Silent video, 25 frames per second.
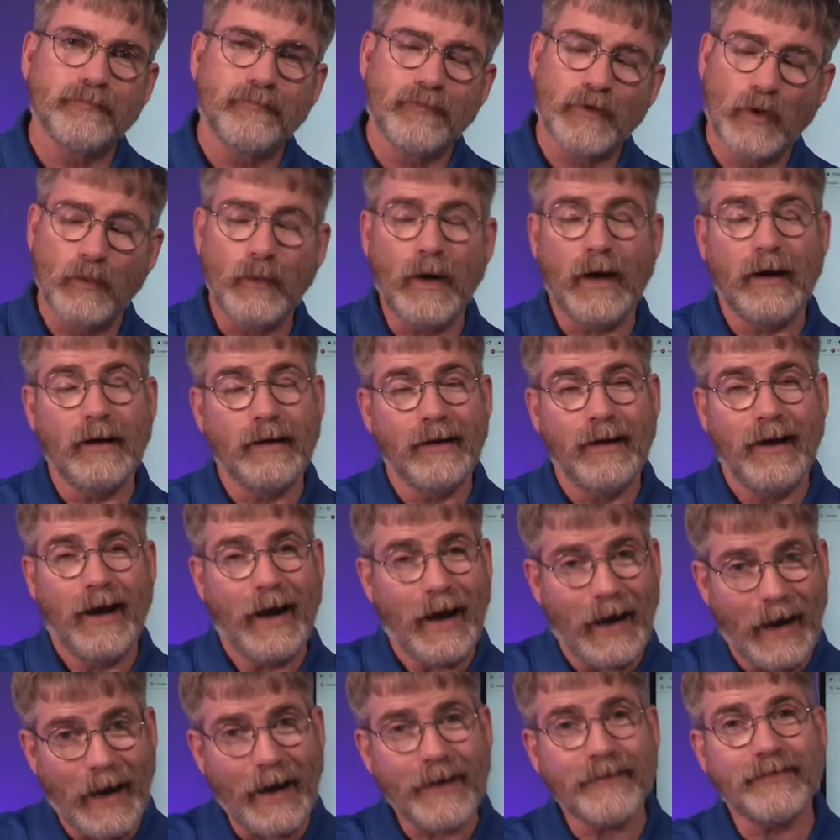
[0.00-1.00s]
Well,
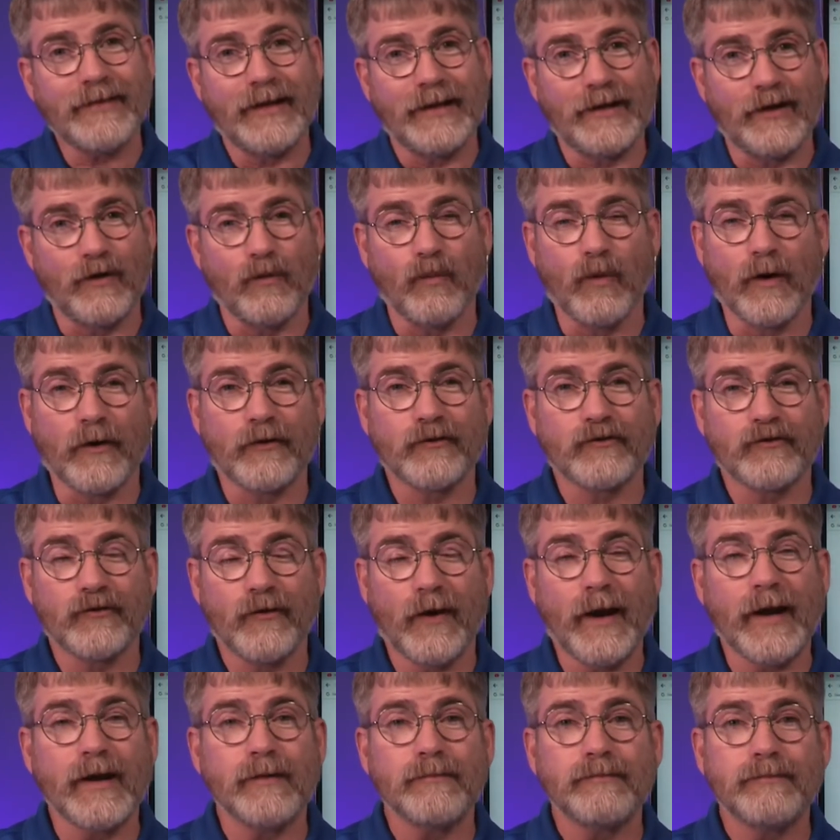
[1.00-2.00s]
I think it works
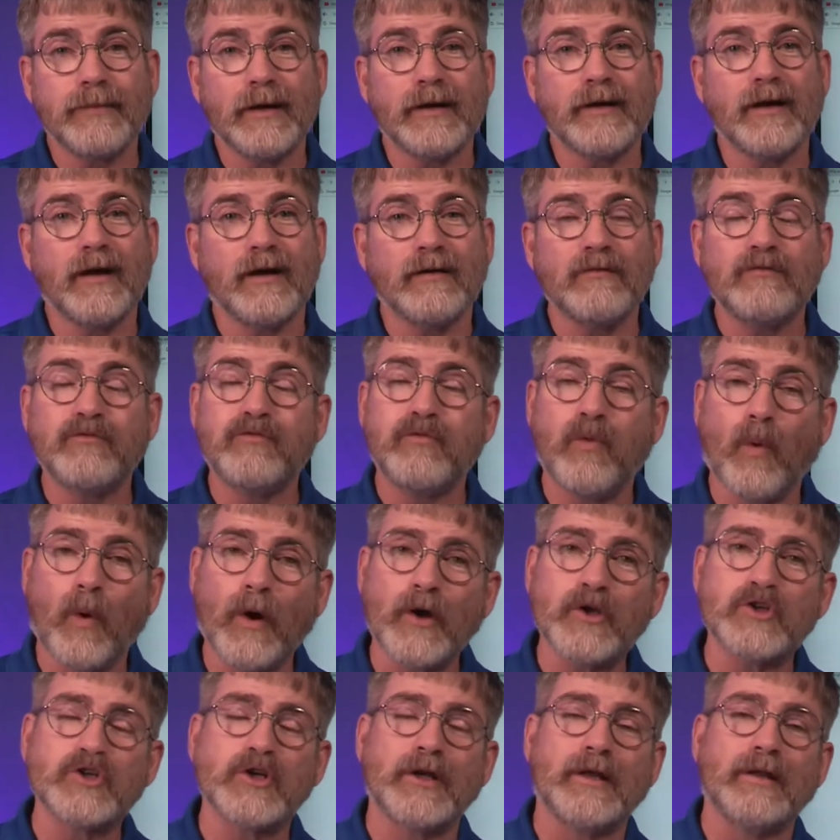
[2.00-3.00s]
great, but
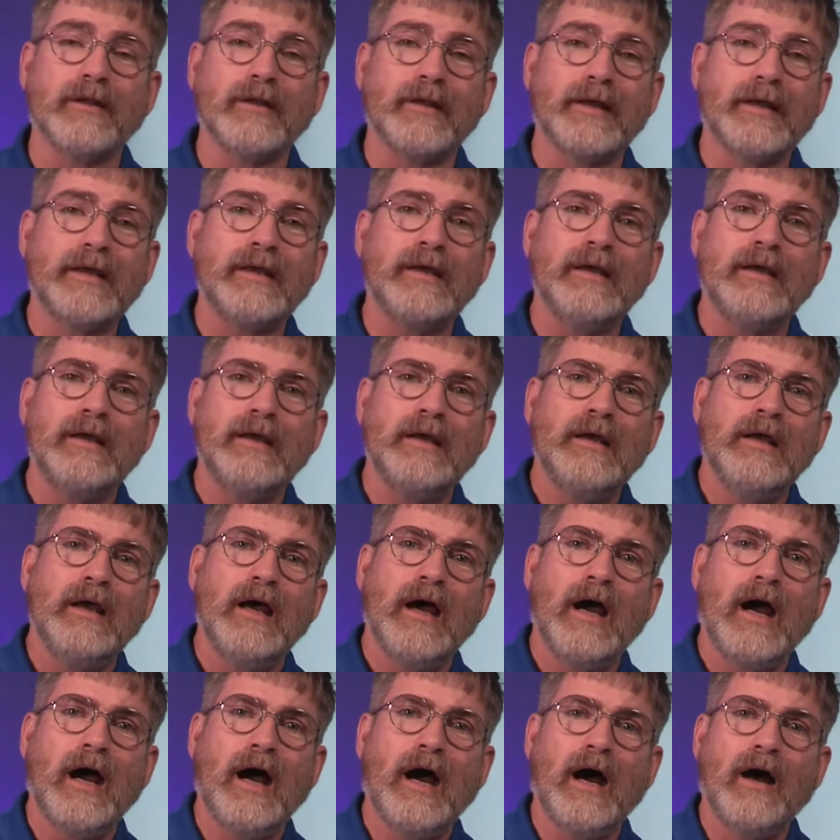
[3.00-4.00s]
unfortunately,
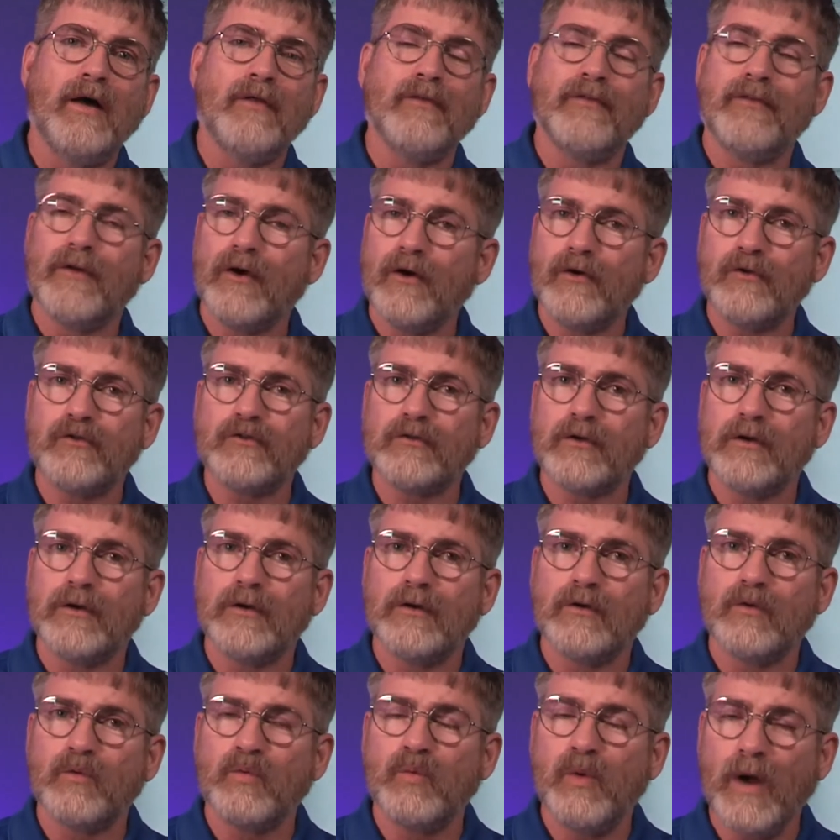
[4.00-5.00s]
those
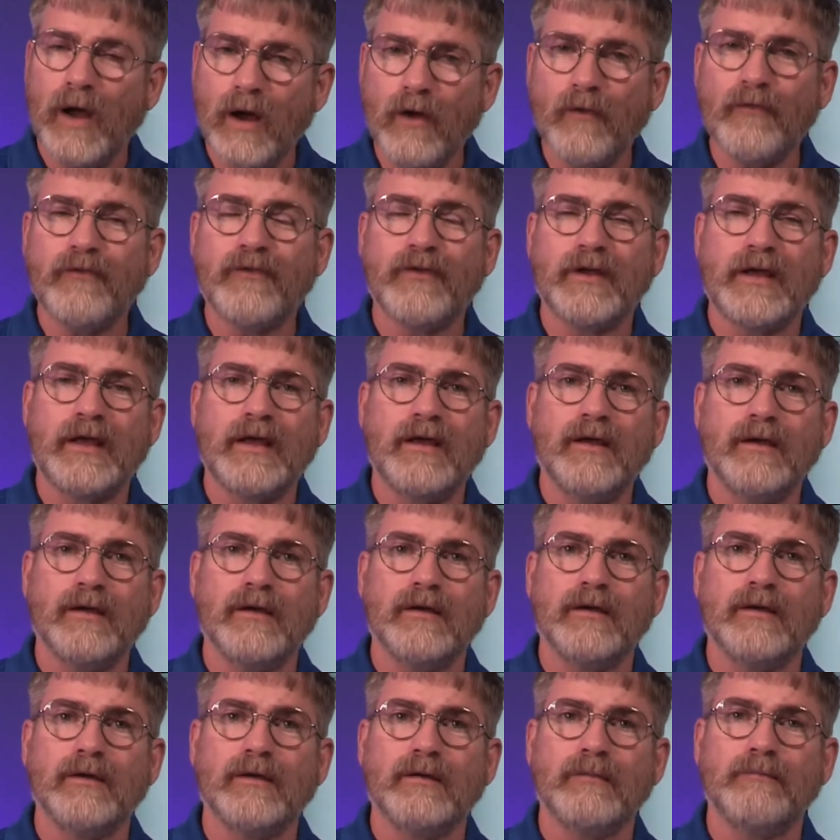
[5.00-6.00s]
wealthy
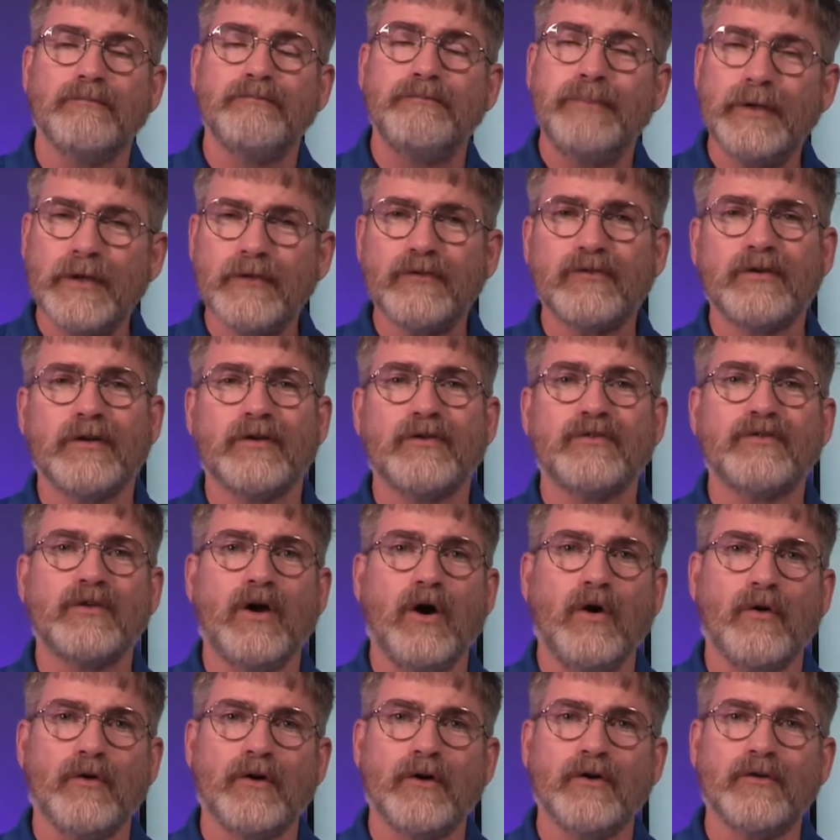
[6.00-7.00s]
business
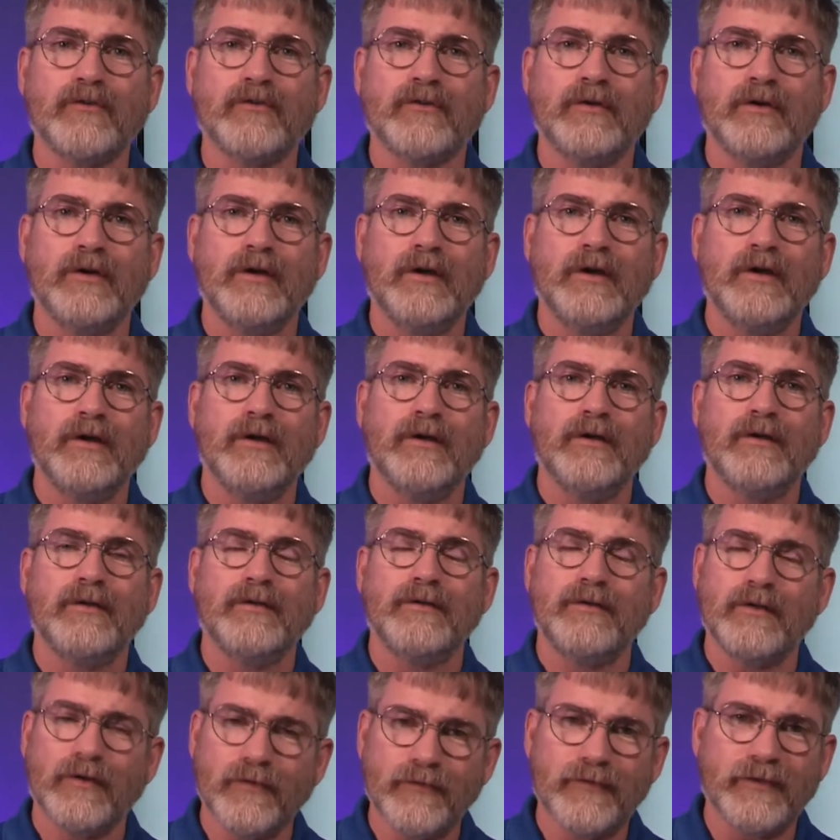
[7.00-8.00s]
owners
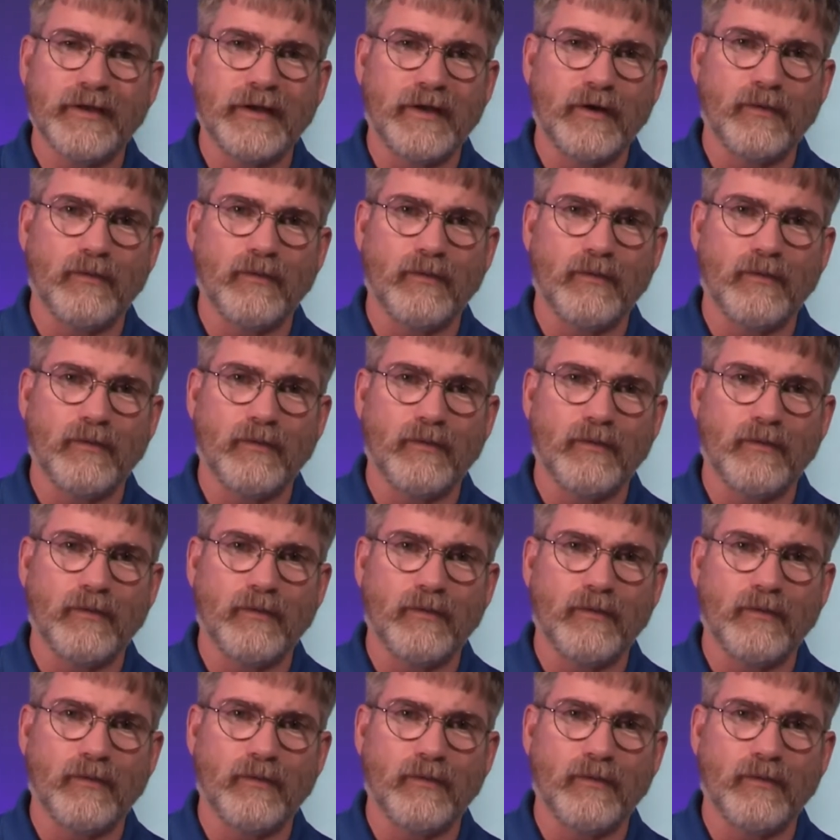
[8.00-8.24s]
don't think it